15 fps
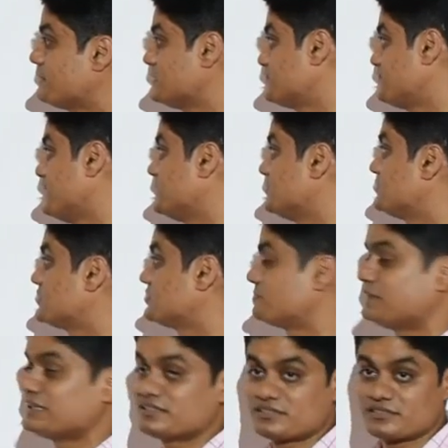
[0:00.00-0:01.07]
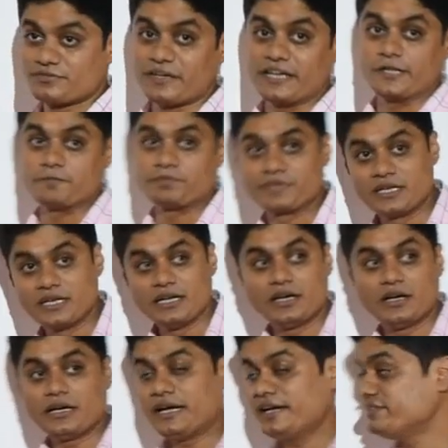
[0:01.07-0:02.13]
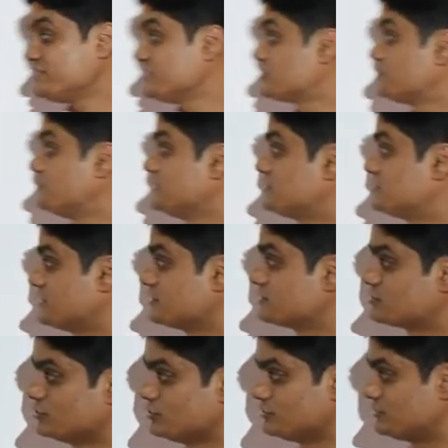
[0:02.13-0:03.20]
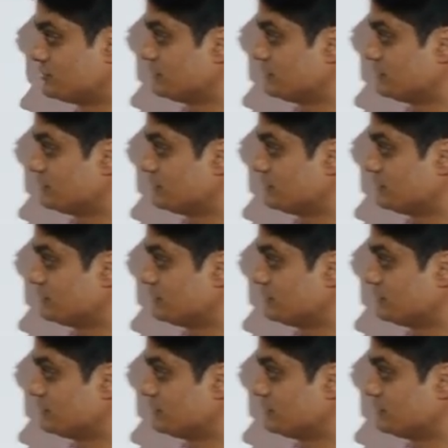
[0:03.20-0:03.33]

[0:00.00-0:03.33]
plus 5, 6 plus 5 and 6 plus 6. So